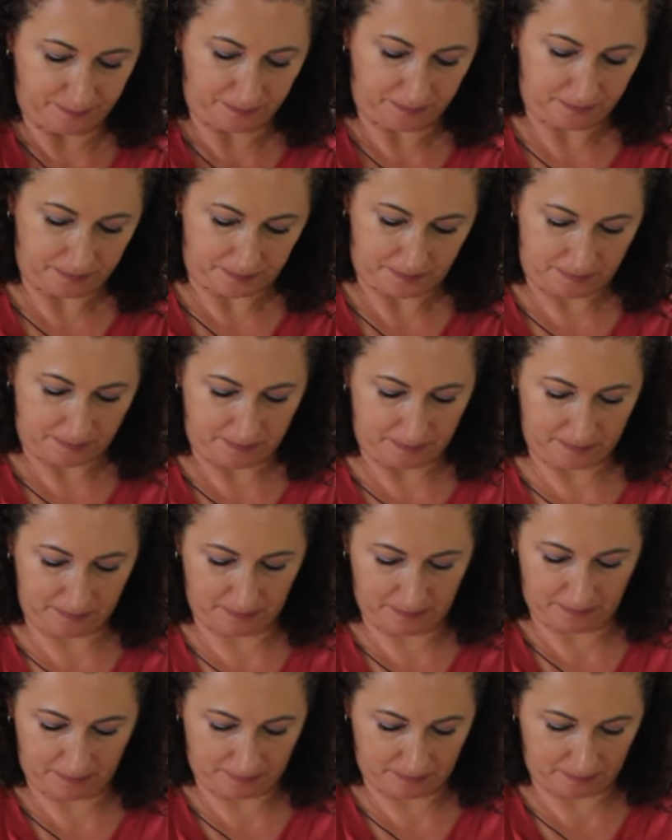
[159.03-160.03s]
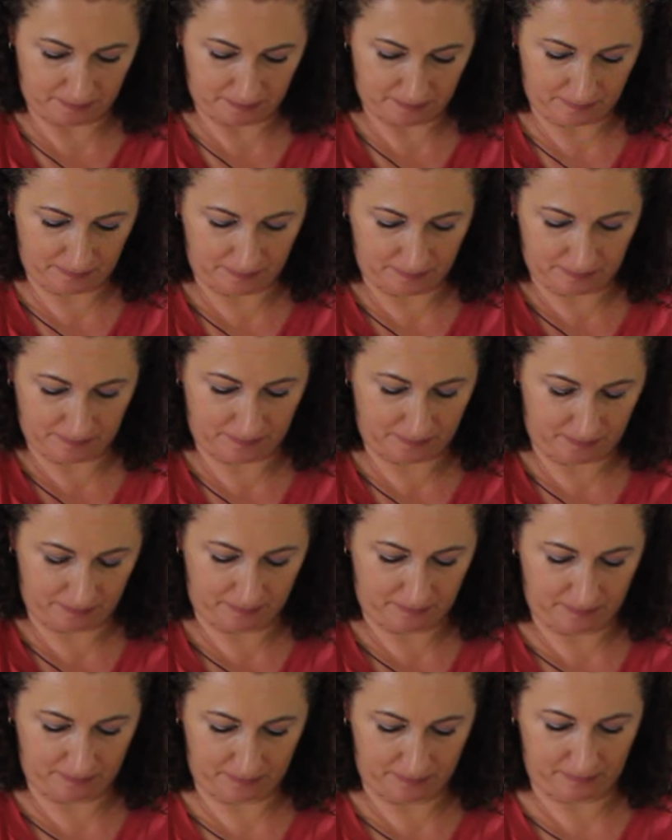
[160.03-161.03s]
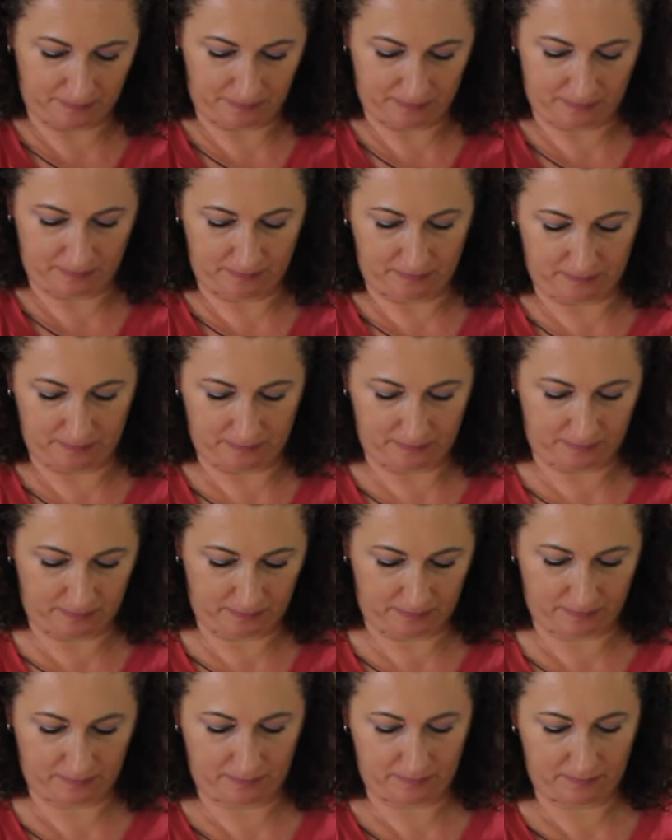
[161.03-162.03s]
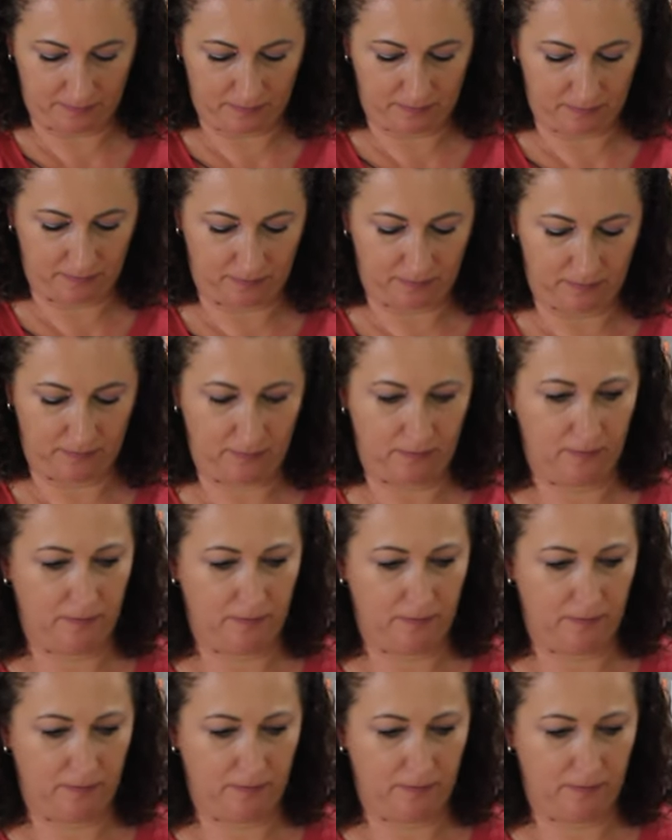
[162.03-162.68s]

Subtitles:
[no speech]